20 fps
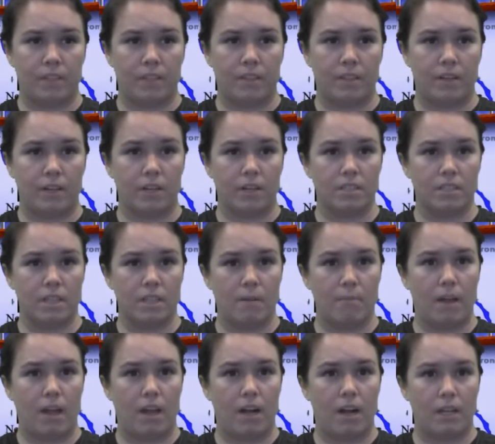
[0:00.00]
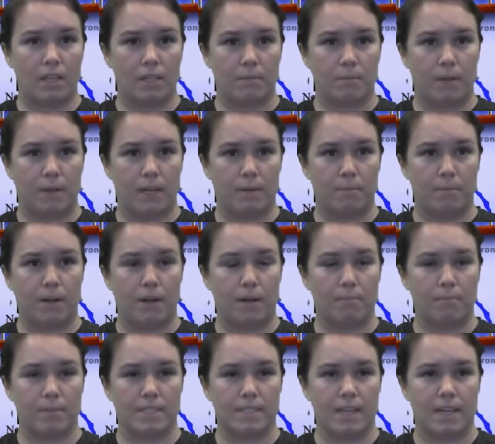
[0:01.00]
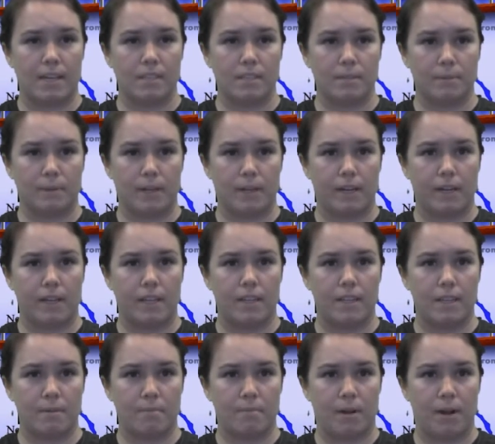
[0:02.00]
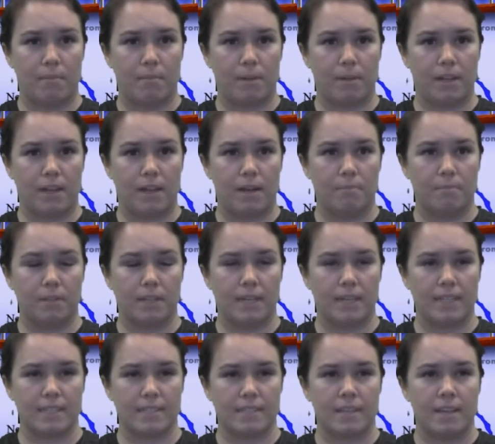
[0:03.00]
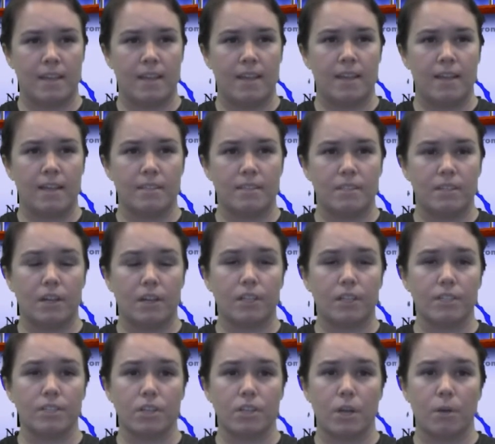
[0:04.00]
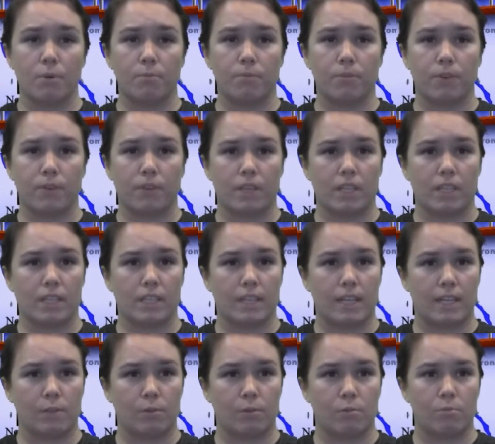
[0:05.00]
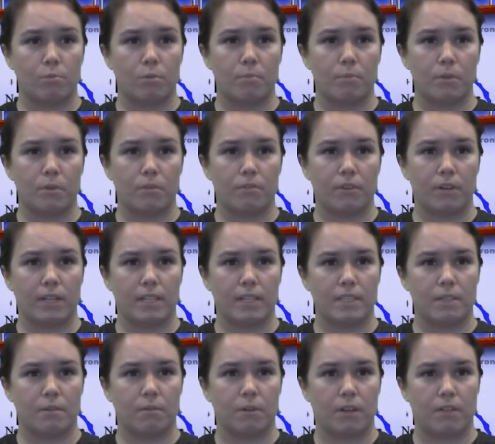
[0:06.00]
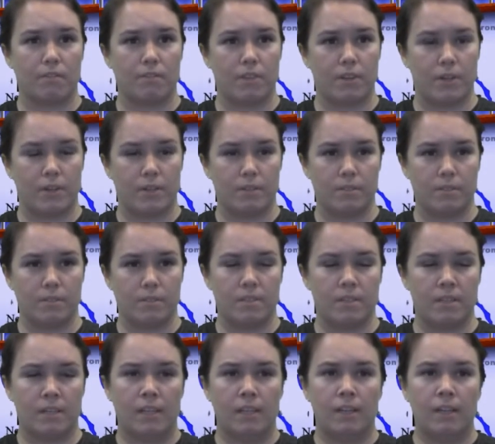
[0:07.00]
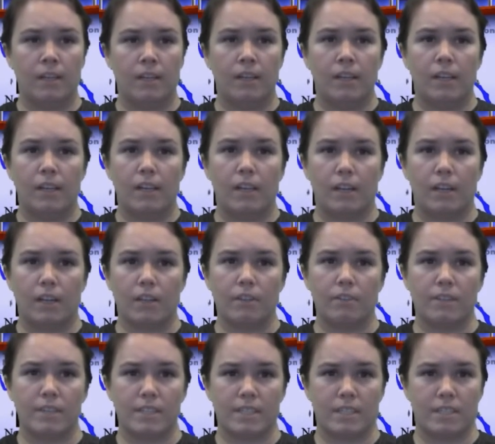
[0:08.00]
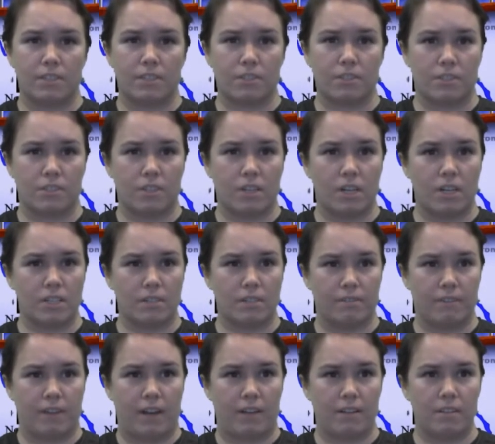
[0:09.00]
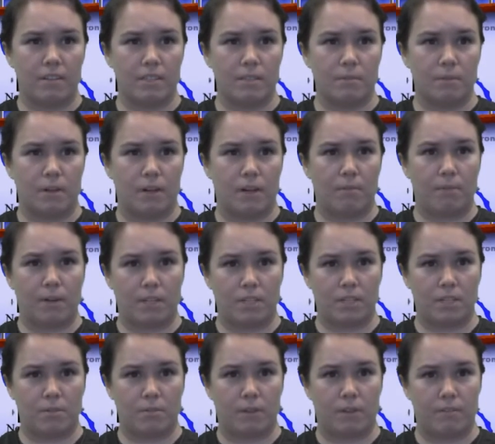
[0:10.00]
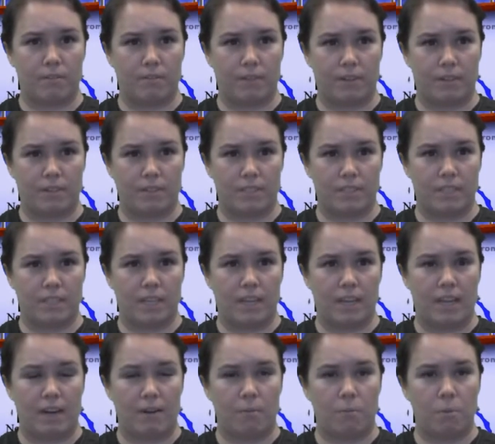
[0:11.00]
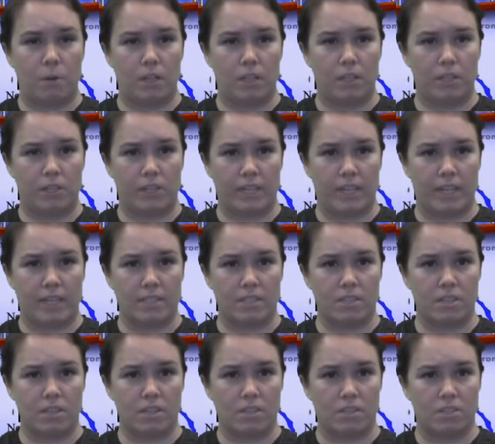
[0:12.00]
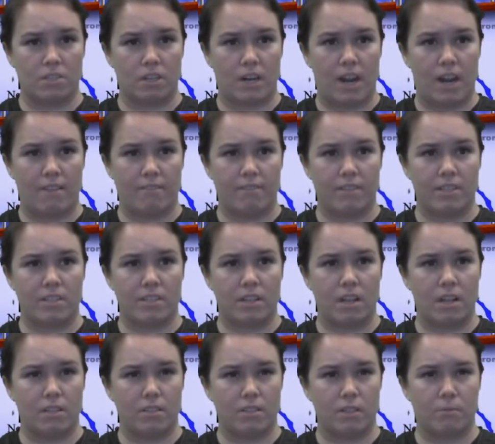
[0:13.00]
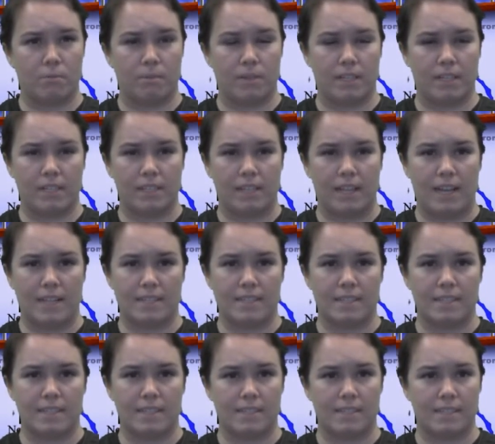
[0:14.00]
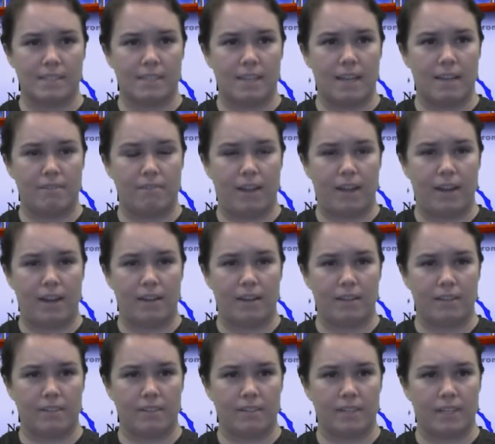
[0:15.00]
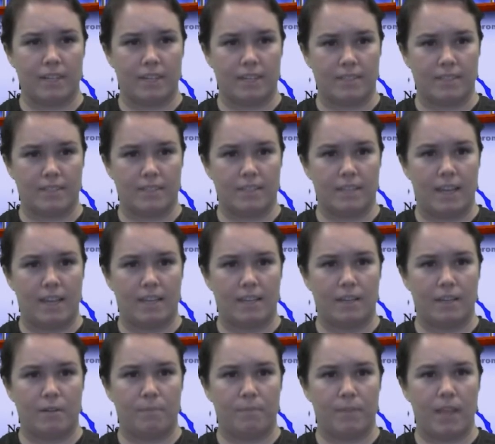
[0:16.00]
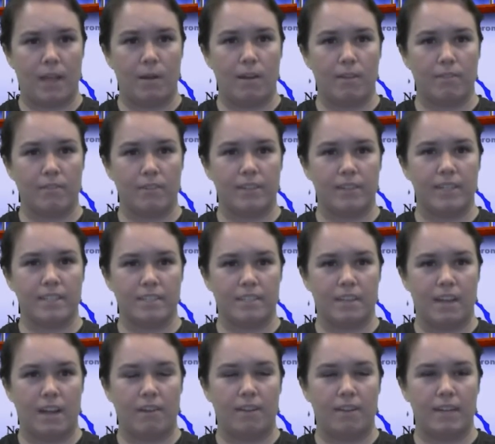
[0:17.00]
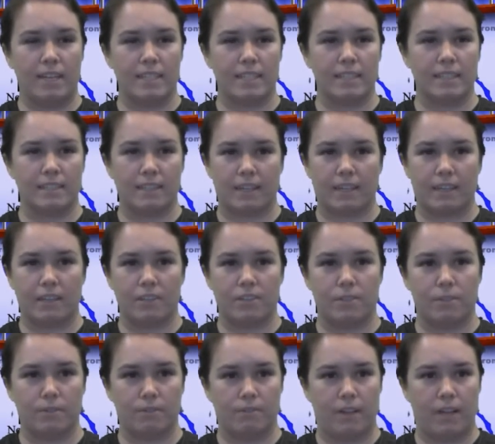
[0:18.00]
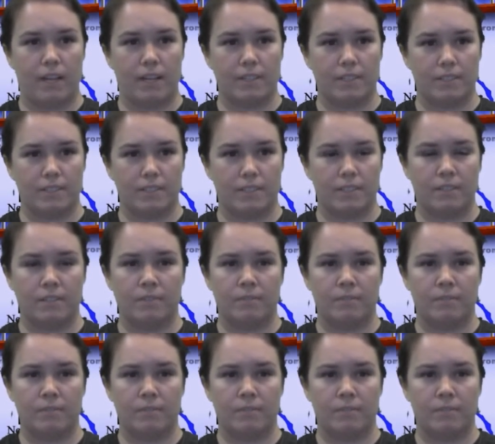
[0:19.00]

There are some unoccupied apartments elsewhere in the apartment complex, and Stalker is hopeful that the landlord will move her into one of those. Another residential structure fire, this one March 21st at 138 Circle Drive, is also being classed as a set fire, Gideon said. However, he is not ready to link the two fires.